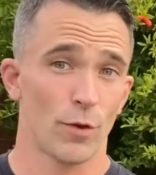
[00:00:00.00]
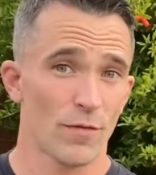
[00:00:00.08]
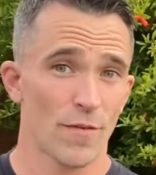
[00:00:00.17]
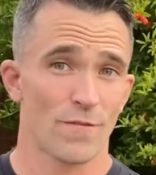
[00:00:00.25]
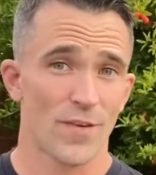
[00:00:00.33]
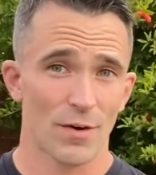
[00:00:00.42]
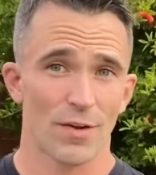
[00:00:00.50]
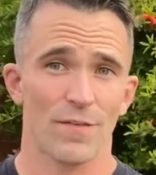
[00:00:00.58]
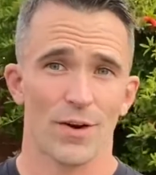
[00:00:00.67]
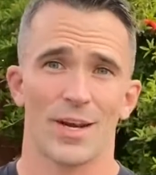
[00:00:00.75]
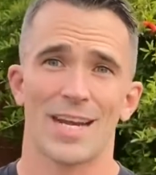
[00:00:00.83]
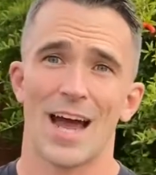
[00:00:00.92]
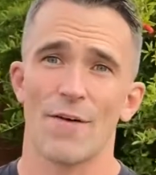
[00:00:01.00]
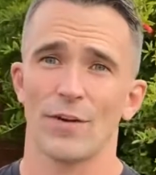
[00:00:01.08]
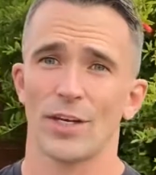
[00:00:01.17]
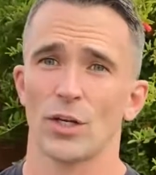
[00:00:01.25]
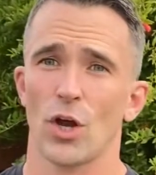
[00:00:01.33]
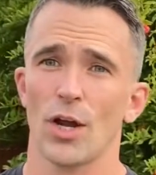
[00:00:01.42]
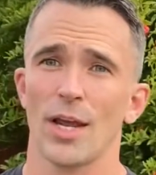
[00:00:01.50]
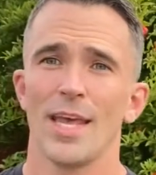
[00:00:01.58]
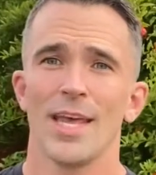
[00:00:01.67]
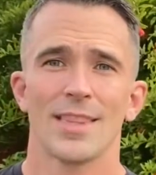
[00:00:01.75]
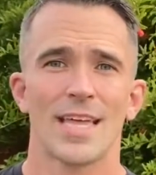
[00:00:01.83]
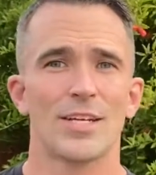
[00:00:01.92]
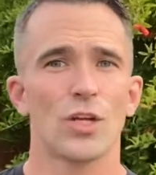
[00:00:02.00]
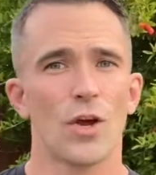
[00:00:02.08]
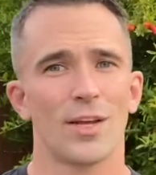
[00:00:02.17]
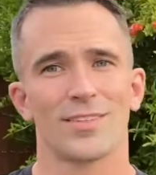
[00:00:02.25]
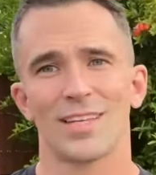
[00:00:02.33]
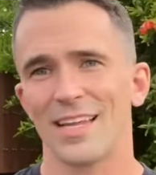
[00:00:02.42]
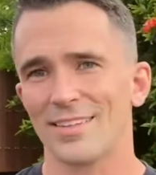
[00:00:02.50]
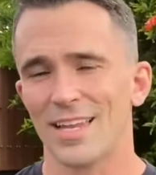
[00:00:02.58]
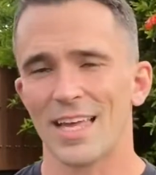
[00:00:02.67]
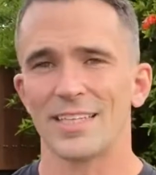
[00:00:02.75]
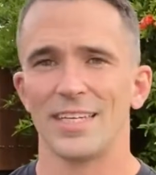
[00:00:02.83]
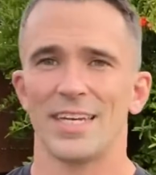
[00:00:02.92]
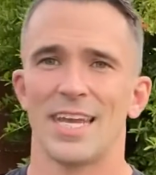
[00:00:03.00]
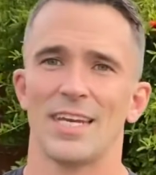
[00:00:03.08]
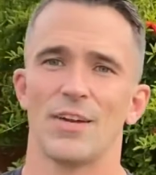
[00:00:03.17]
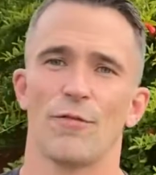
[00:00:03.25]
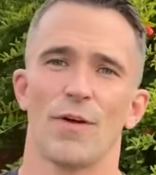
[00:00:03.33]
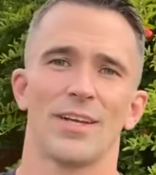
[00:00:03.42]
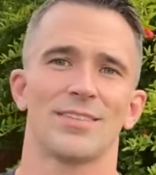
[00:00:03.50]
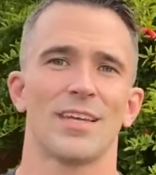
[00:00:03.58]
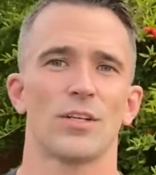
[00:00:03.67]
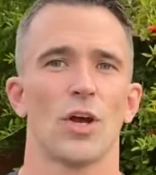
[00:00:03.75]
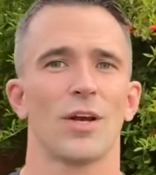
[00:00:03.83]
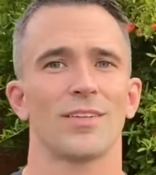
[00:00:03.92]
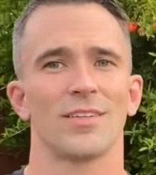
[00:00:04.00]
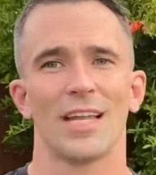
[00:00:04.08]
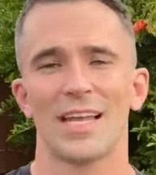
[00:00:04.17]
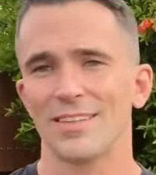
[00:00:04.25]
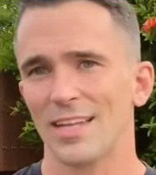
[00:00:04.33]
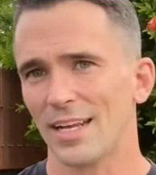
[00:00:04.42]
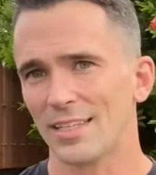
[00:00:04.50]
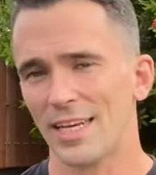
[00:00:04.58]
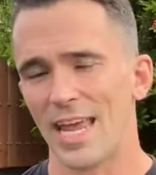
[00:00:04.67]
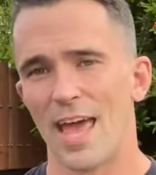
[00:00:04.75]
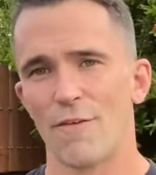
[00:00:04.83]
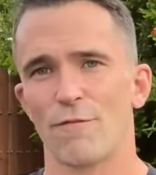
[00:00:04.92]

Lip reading: have a very, very confident dog, that dog is less likely to get into fights. That dog is less likely to have